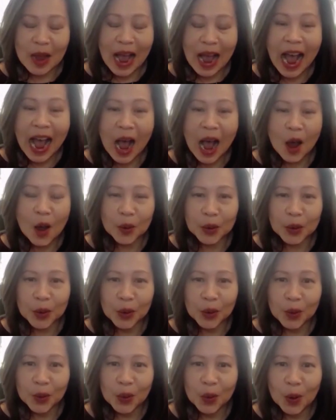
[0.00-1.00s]
how
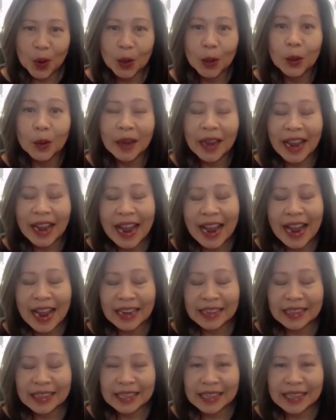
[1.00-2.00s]
you look
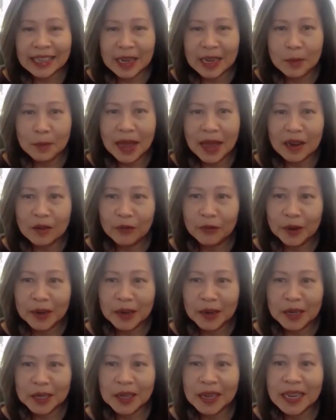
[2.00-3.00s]
at the
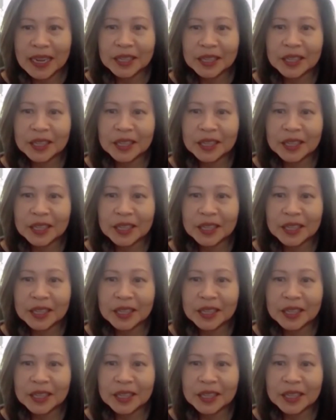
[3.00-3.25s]
Metaverse,